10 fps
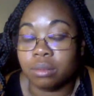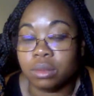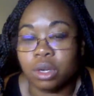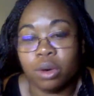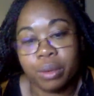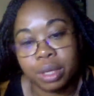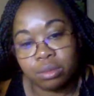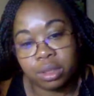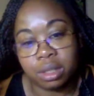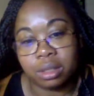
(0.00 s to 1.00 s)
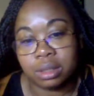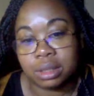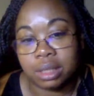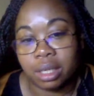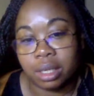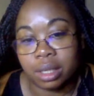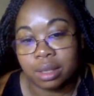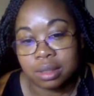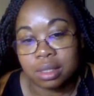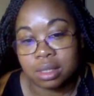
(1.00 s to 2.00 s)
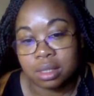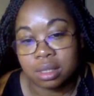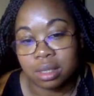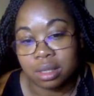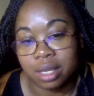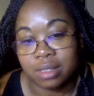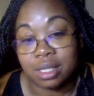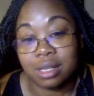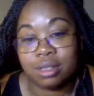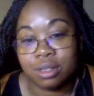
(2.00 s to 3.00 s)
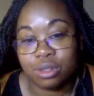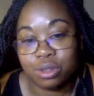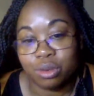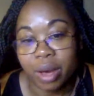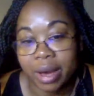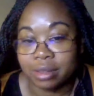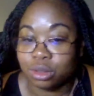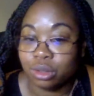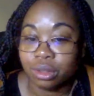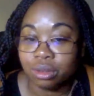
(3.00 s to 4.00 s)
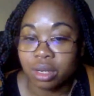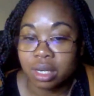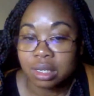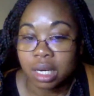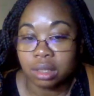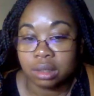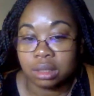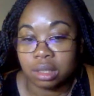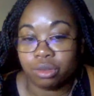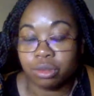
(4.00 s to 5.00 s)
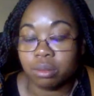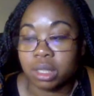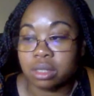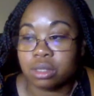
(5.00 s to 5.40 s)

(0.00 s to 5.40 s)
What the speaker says: go in with the understanding that this is intended to add to your grade, not deduct from it.